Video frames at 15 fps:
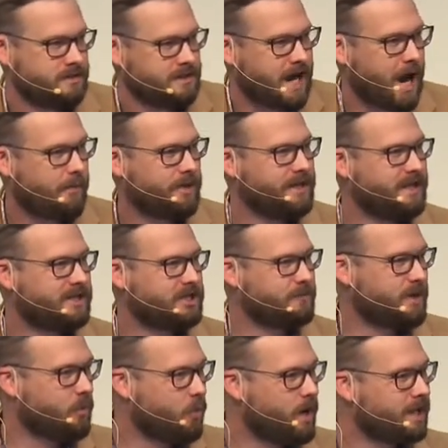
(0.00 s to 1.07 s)
I would need to
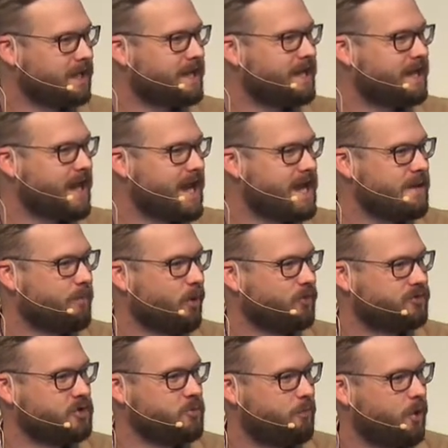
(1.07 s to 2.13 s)
be willing and able
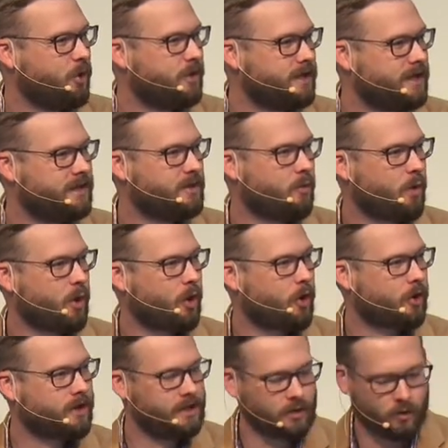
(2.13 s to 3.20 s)
to put in the
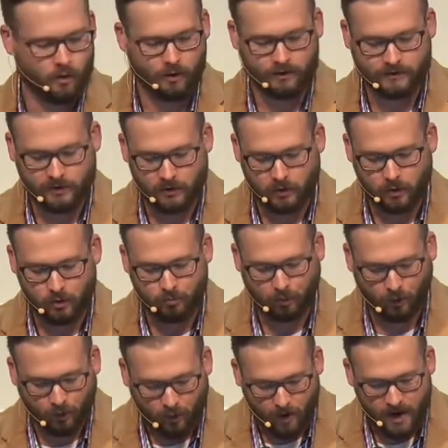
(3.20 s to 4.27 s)
work in order to
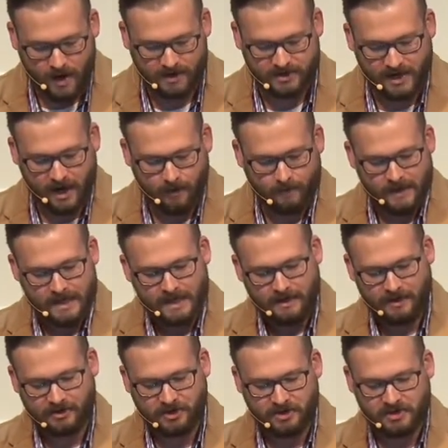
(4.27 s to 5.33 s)
progress. Now,
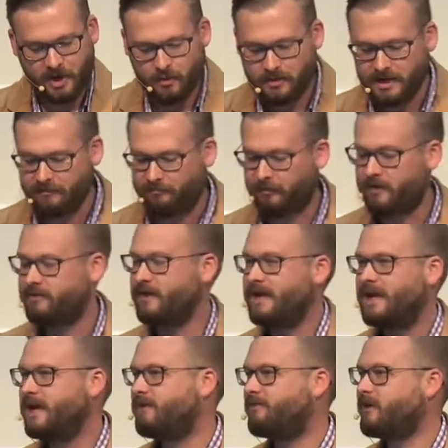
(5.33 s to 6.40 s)
this is no different than
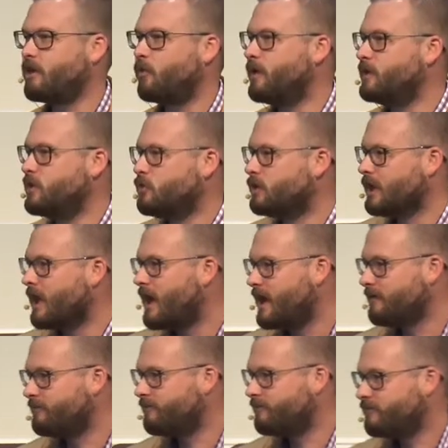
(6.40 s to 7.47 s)
anything we do in
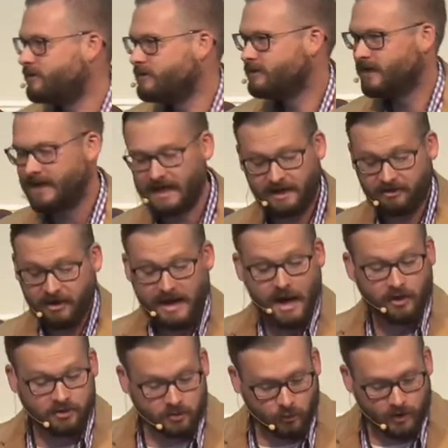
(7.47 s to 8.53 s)
life, than anything
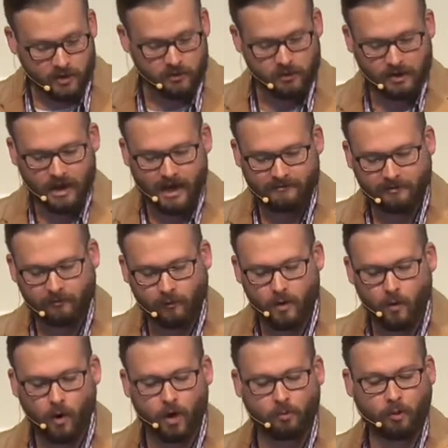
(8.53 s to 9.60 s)
else we do in life. If we
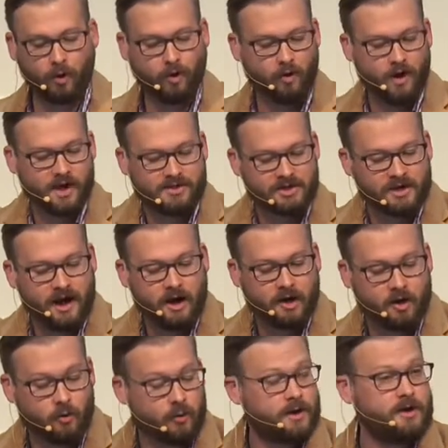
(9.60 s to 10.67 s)
want to progress in our
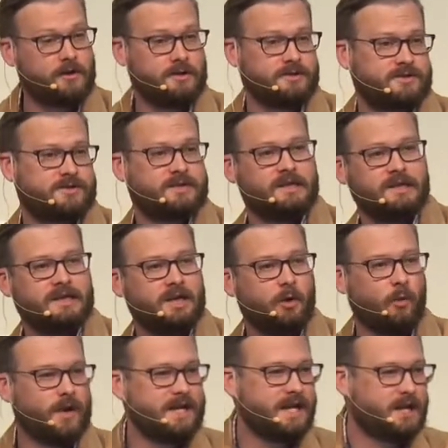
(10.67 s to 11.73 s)
careers,
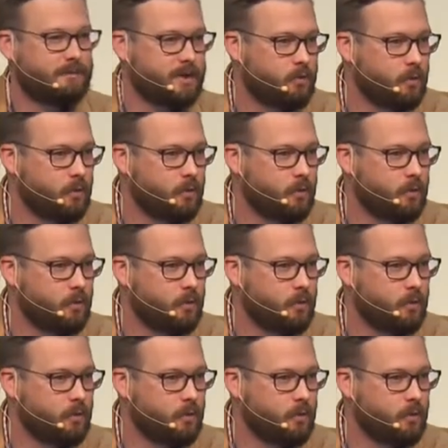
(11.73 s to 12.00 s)
we need to be